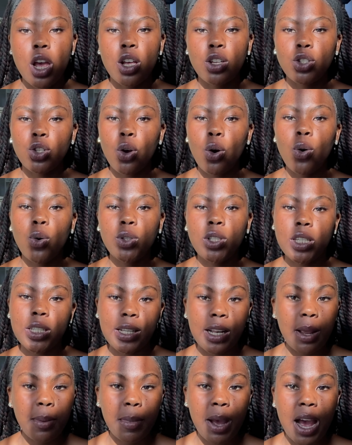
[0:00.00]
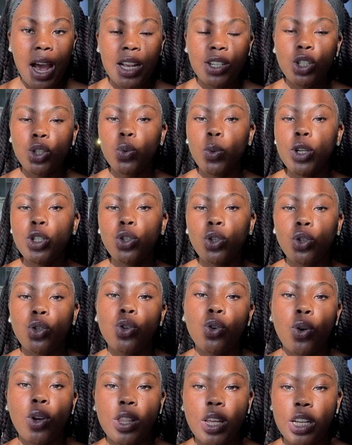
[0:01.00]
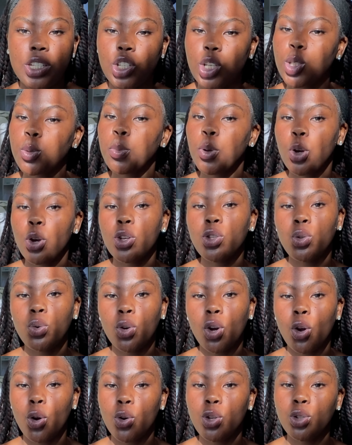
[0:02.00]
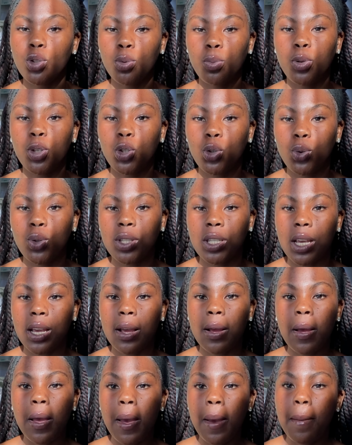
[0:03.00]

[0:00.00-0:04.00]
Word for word: so disclaimer i just want you to know that just because you are going to be choosing